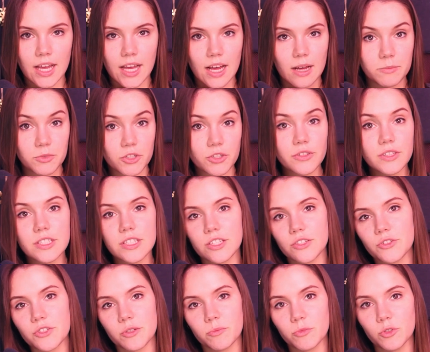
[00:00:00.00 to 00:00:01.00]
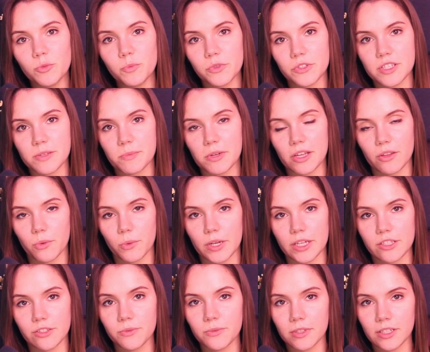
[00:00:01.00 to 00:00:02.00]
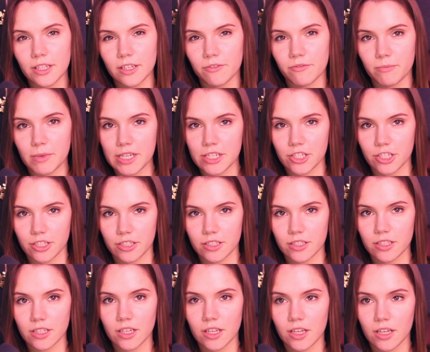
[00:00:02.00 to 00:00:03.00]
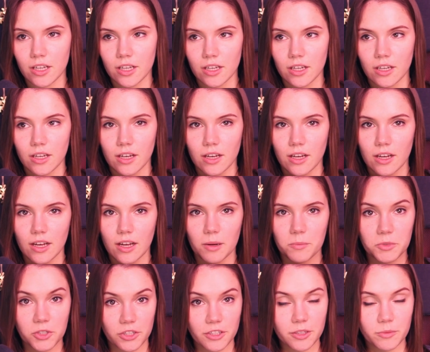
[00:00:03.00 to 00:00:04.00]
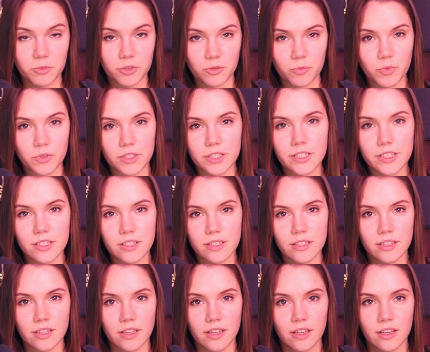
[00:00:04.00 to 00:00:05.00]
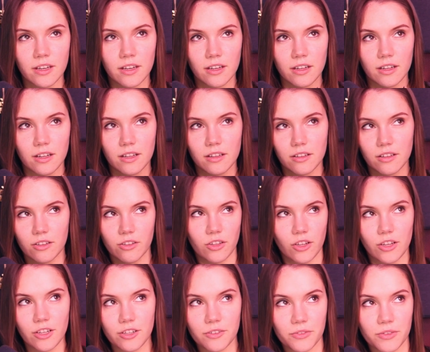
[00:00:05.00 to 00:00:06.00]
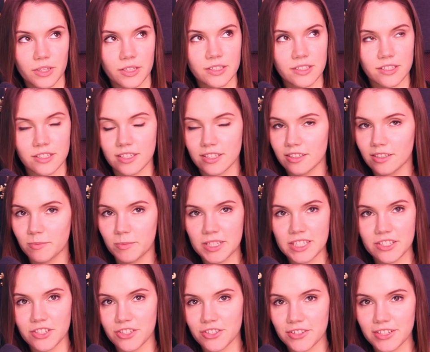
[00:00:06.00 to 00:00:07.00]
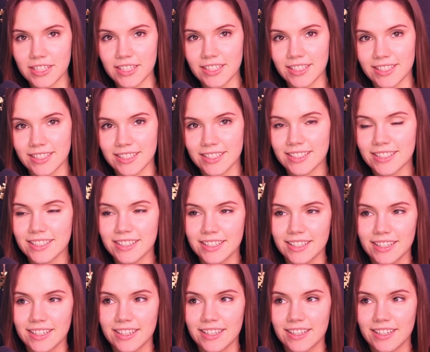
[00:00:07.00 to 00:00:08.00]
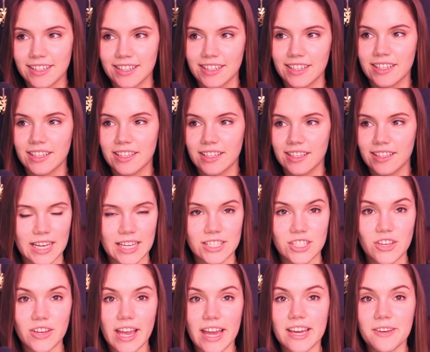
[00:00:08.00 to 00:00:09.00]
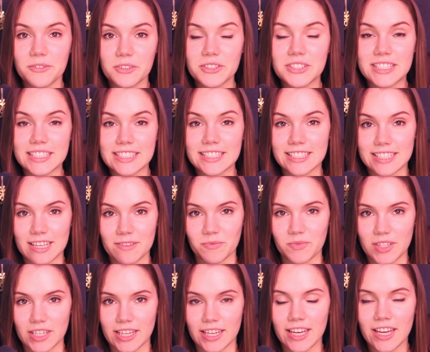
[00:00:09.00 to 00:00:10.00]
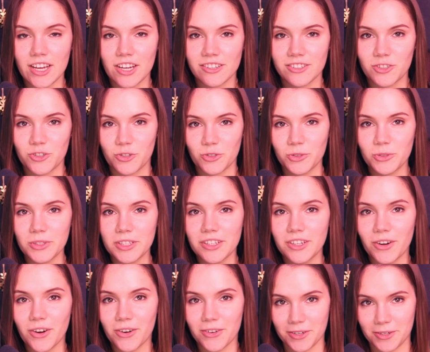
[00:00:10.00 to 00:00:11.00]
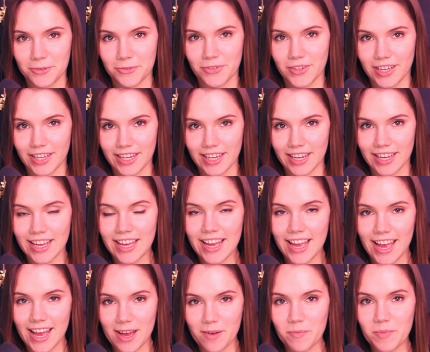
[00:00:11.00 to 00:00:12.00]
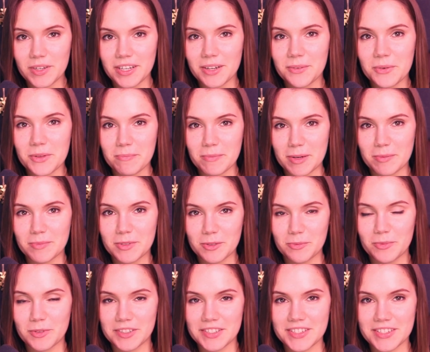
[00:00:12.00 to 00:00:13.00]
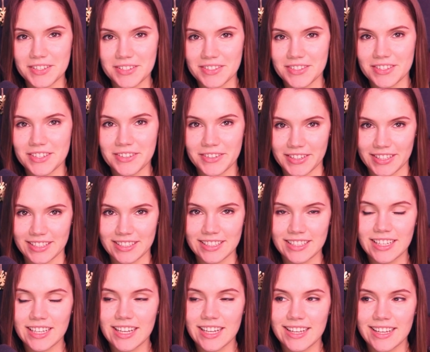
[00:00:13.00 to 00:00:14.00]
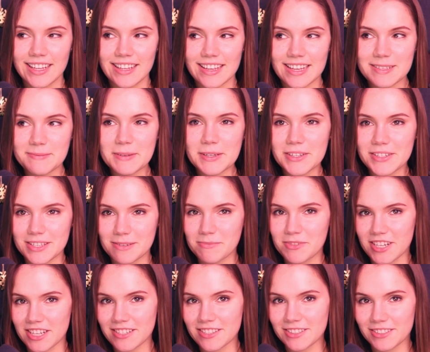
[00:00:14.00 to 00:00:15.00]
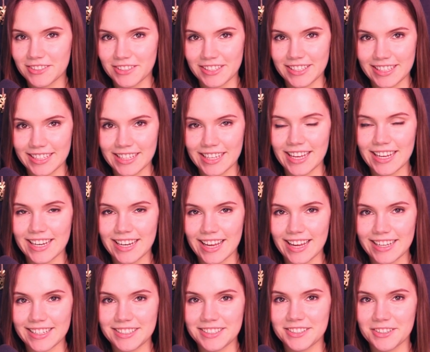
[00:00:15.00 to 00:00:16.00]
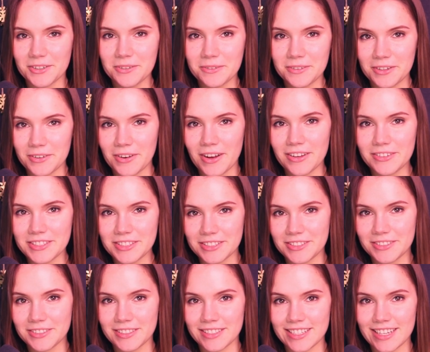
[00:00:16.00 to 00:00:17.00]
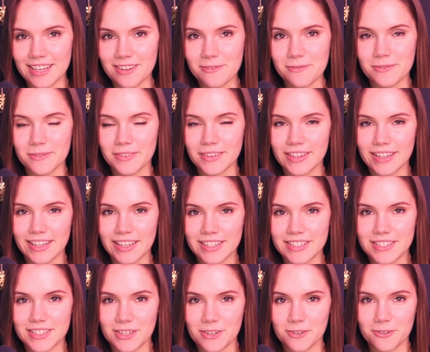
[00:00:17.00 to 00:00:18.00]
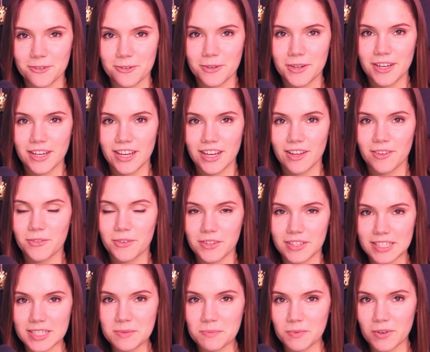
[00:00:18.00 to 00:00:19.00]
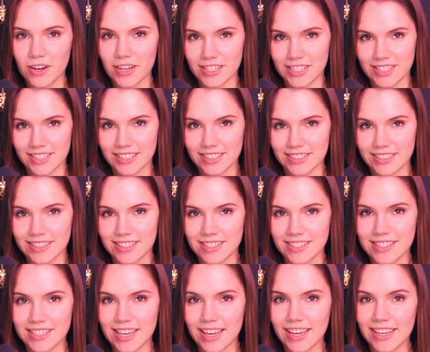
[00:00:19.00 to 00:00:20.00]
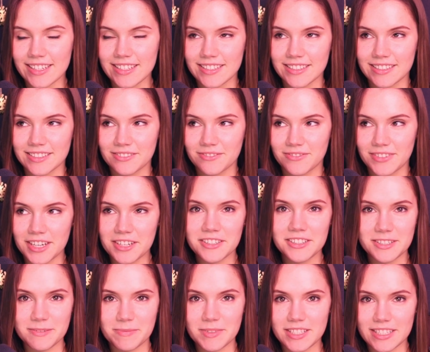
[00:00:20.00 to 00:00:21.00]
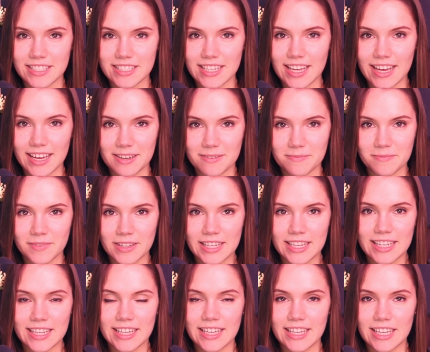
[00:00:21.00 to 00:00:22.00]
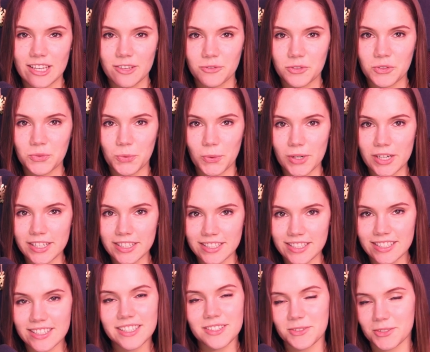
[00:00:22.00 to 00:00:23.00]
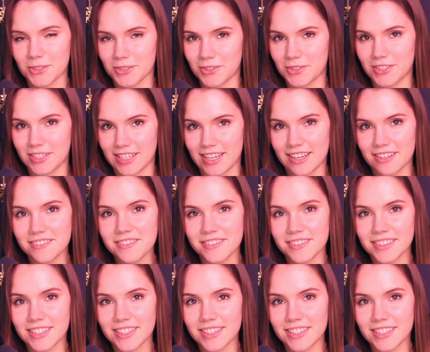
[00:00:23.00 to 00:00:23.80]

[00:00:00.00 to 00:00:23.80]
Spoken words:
I'm doing this using blueprints, by the way. I don't think I've mentioned. I'm learning blueprints. A lot of things are still a mystery. So yeah, if you see something truly horrifying happening with my blueprints on screen, that's because I'm just learning and I don't know how to do stuff. So for this project, since I had a very limited time, if it worked, it was good enough.